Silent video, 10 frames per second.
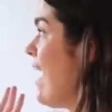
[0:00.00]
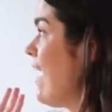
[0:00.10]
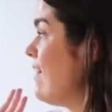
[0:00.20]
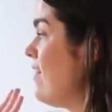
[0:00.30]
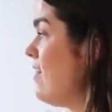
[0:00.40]

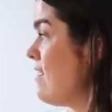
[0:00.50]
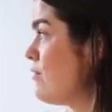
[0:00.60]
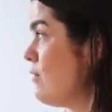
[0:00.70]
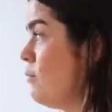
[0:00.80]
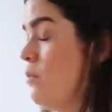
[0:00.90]
And then
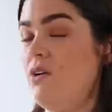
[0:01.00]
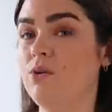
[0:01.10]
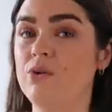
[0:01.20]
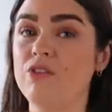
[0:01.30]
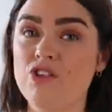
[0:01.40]
this room we
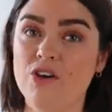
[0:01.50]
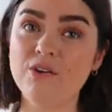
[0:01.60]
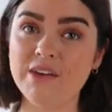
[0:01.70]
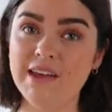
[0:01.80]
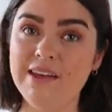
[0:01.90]
called the
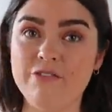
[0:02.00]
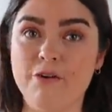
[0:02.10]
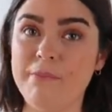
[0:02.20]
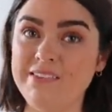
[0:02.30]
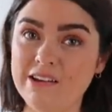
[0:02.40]
Chokey
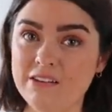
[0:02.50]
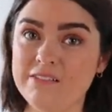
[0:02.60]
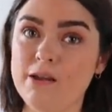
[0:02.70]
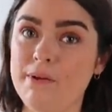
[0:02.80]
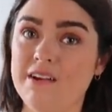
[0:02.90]
from
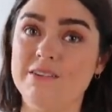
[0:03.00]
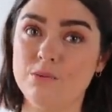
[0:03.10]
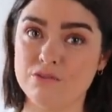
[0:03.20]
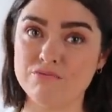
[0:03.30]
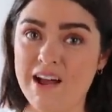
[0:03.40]
Matilda because it
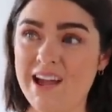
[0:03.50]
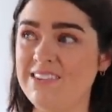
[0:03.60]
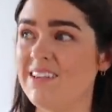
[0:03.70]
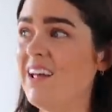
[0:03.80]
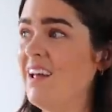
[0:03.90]
was red.